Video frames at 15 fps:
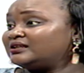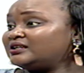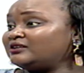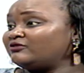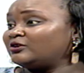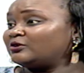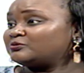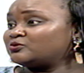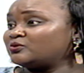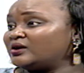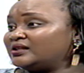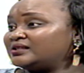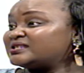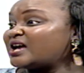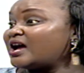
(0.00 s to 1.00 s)
the developed
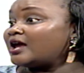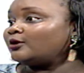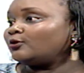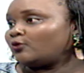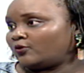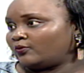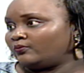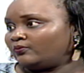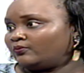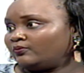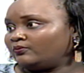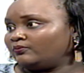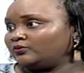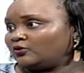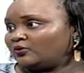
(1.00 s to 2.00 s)
worlds are low.
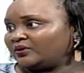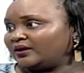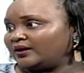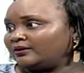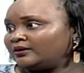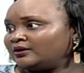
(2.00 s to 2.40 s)
Mm-hmm. Okay,